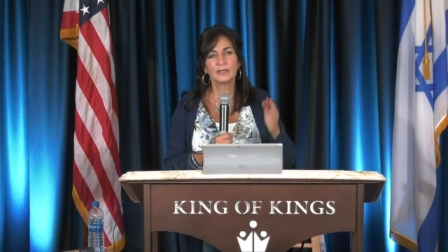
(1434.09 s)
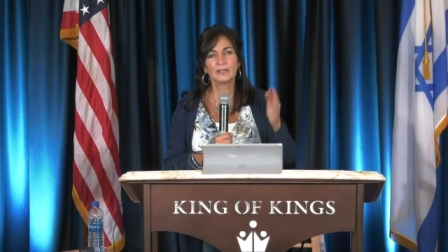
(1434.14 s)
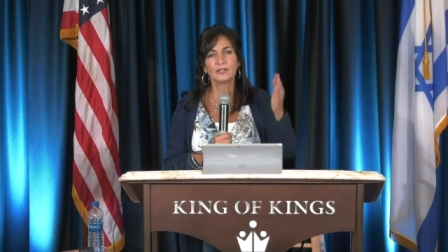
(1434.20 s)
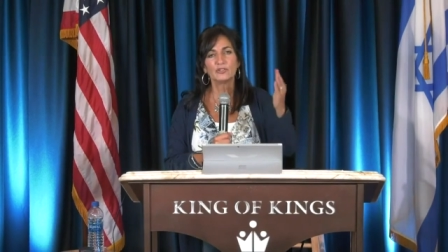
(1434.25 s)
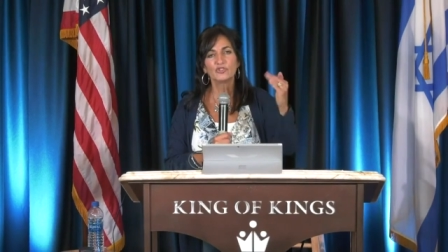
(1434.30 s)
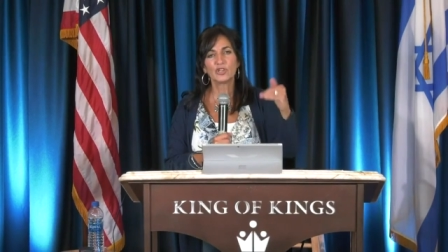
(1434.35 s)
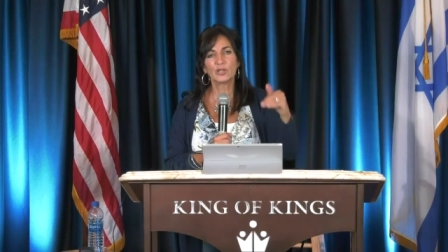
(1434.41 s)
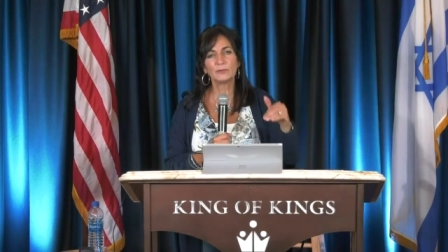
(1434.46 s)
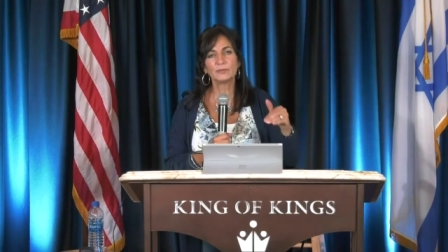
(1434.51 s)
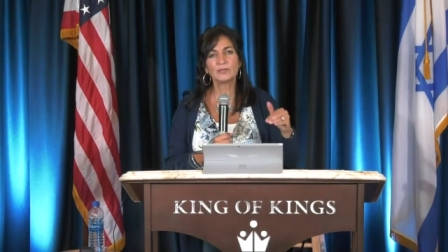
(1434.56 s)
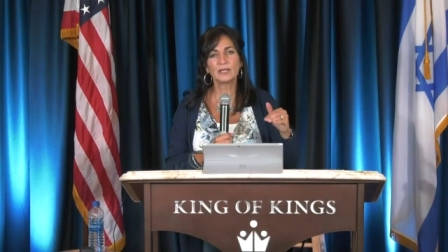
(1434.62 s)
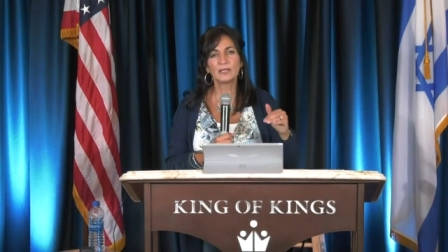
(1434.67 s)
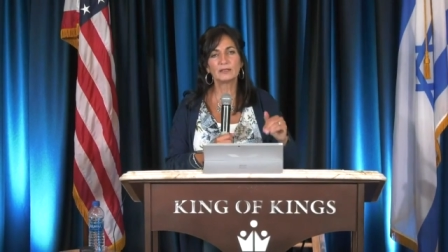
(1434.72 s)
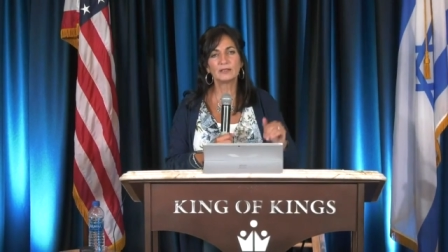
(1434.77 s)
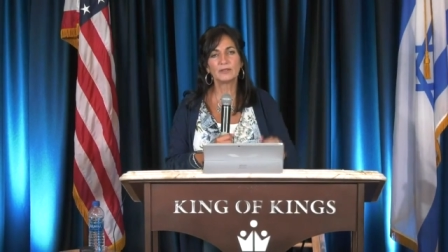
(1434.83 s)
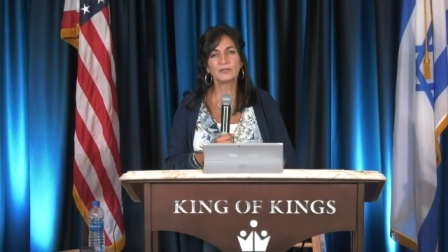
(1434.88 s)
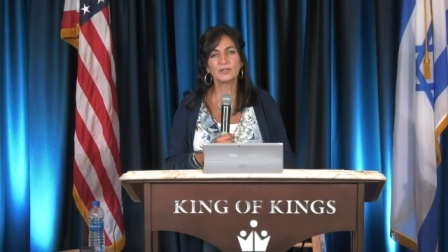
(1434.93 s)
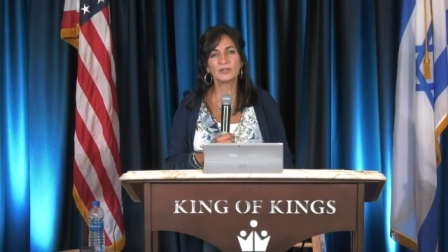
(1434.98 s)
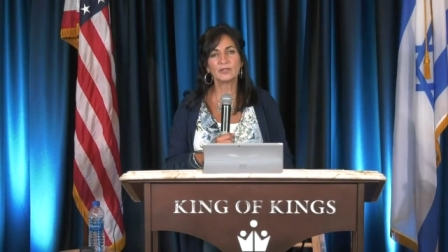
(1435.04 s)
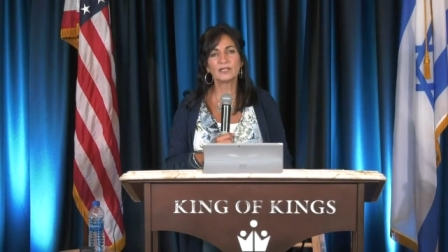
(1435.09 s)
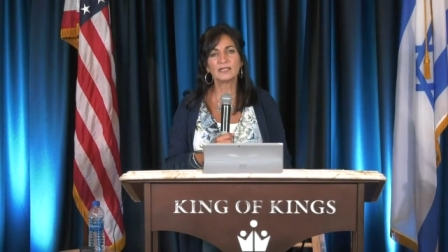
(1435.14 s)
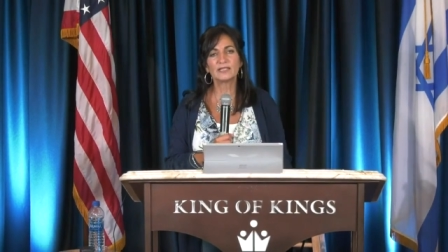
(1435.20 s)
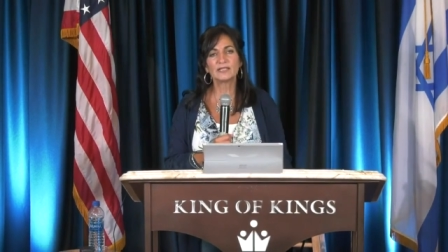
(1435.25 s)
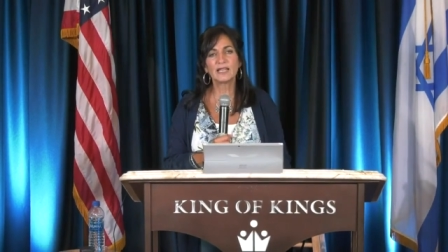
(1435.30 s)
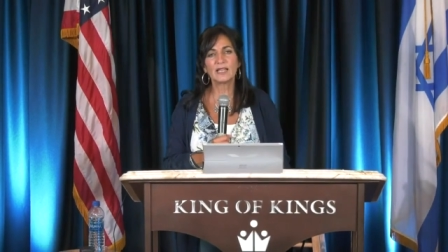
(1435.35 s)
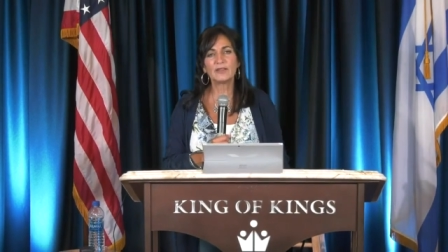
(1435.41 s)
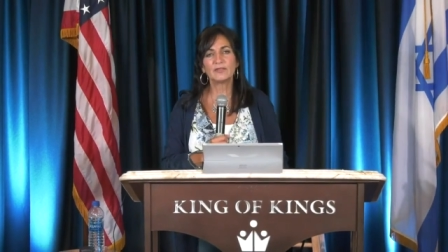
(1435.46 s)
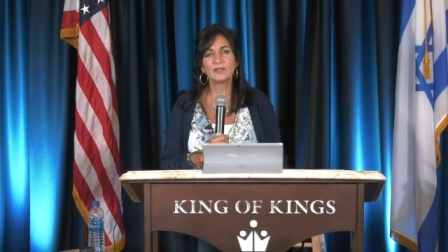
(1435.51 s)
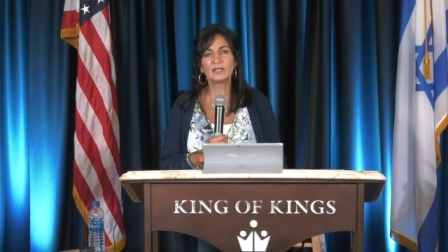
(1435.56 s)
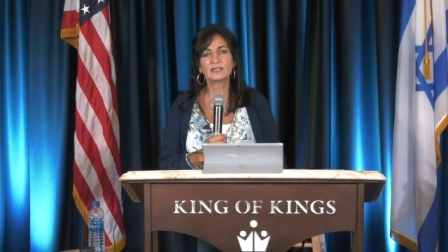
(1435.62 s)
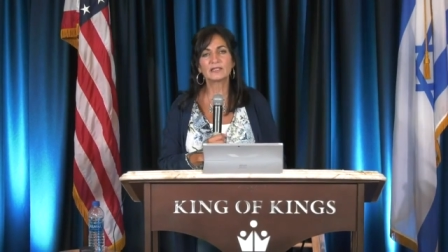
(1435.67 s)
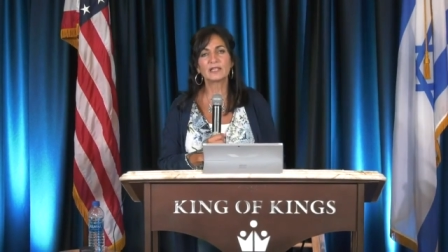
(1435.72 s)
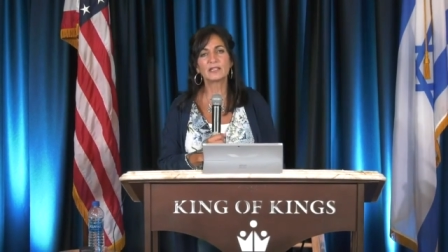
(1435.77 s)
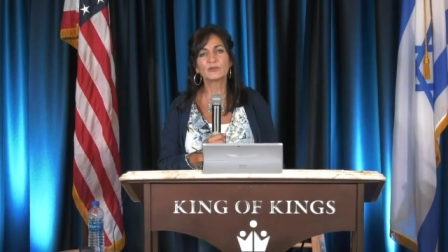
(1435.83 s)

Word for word: Now you jump down to 37.